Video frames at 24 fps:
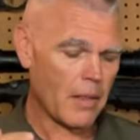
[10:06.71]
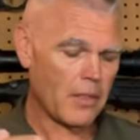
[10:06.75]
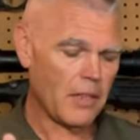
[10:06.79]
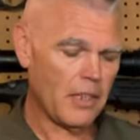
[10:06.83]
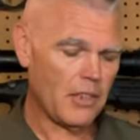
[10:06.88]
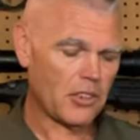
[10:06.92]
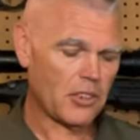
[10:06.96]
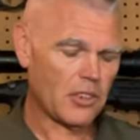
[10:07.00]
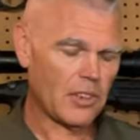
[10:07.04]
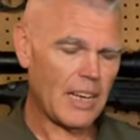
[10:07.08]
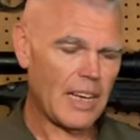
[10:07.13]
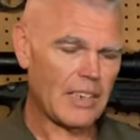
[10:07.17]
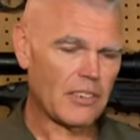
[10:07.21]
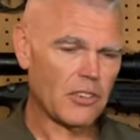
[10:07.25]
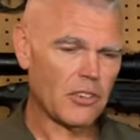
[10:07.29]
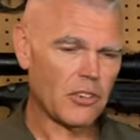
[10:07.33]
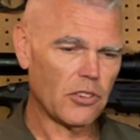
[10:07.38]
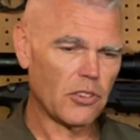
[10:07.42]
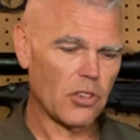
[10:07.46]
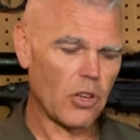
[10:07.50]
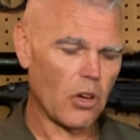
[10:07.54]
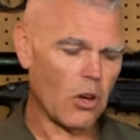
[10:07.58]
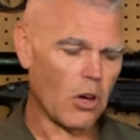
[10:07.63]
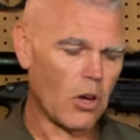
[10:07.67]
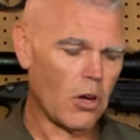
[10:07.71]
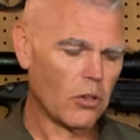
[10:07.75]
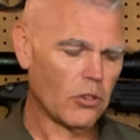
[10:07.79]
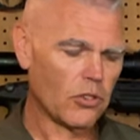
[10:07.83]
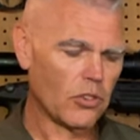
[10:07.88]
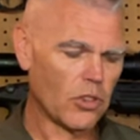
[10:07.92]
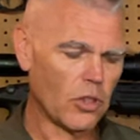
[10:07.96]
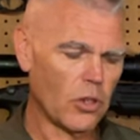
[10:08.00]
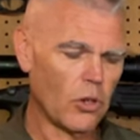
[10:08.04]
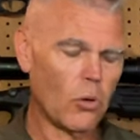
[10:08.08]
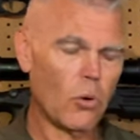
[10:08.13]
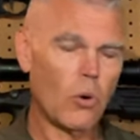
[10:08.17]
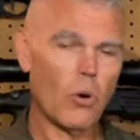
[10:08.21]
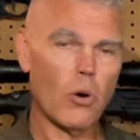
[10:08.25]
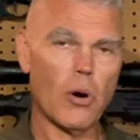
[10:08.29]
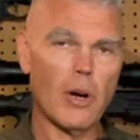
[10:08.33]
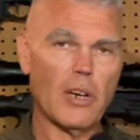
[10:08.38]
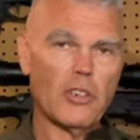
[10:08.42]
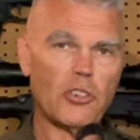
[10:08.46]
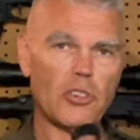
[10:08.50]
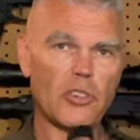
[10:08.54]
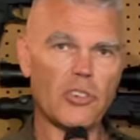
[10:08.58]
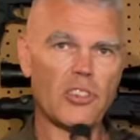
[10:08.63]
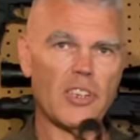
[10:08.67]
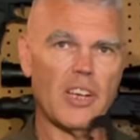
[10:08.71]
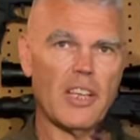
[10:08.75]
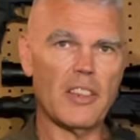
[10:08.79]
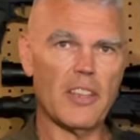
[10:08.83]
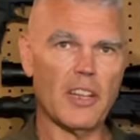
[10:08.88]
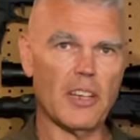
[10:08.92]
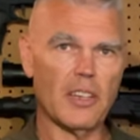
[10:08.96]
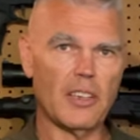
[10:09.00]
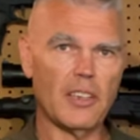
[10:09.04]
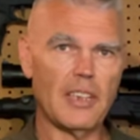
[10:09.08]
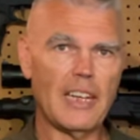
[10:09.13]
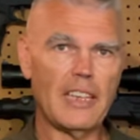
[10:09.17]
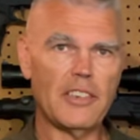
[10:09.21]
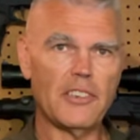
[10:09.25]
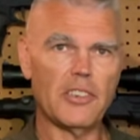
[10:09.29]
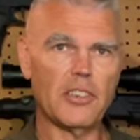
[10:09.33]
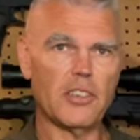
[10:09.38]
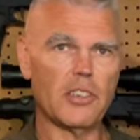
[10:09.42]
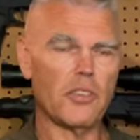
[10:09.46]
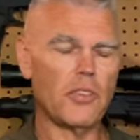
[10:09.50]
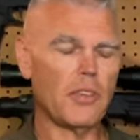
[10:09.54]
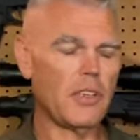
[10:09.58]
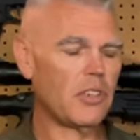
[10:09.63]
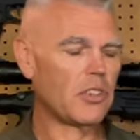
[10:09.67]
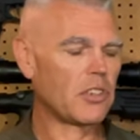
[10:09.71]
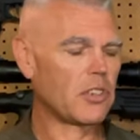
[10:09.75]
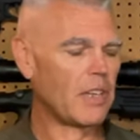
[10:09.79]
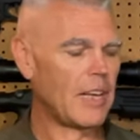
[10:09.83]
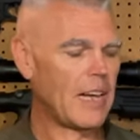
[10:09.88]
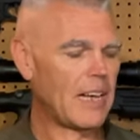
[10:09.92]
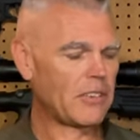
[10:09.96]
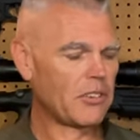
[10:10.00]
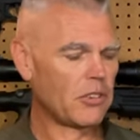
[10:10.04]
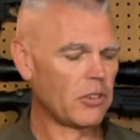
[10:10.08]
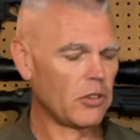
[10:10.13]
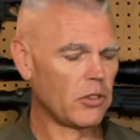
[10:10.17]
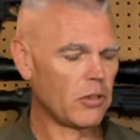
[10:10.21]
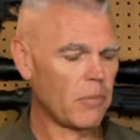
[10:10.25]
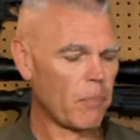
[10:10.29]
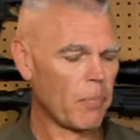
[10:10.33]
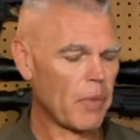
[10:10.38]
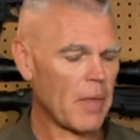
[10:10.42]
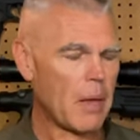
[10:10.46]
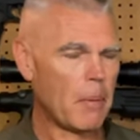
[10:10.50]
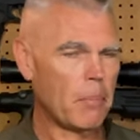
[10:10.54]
these glasses also, or I should say the lenses of these glasses,